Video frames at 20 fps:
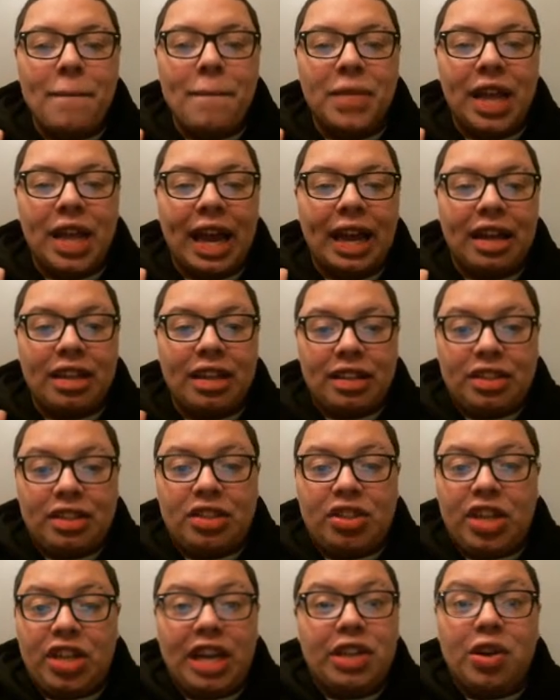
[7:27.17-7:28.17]
like
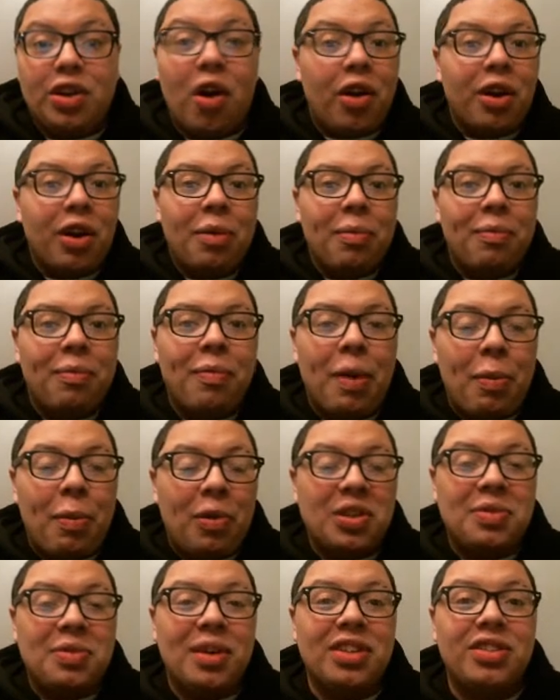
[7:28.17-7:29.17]
change all your
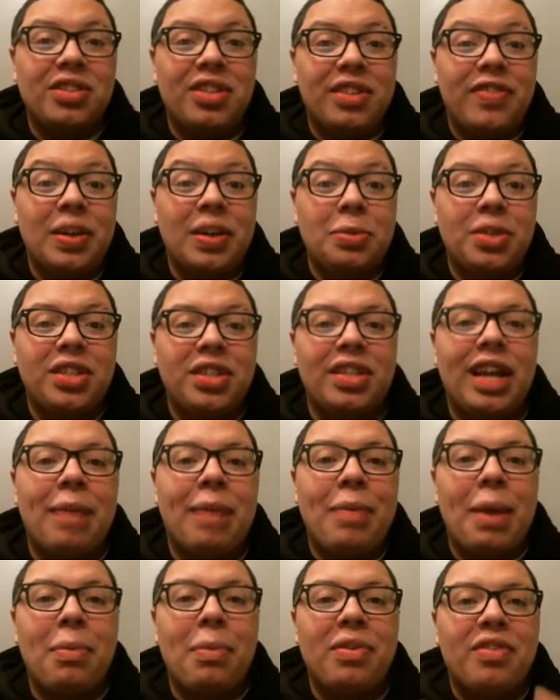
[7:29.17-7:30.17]
opponent's monsters to defense position and
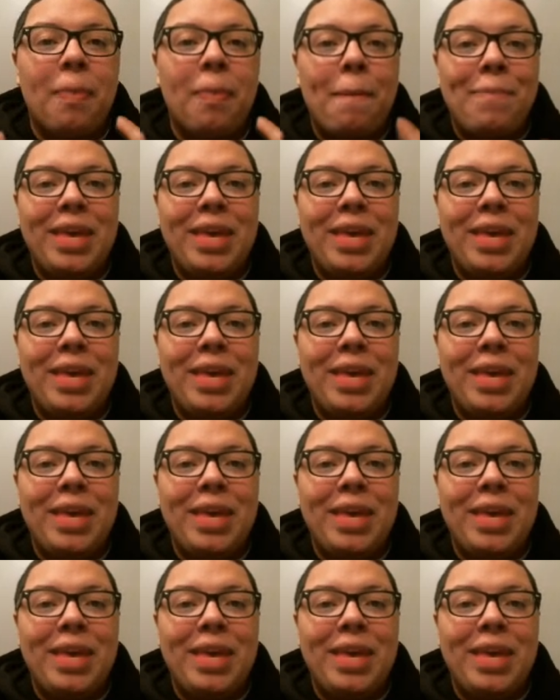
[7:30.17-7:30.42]
be able to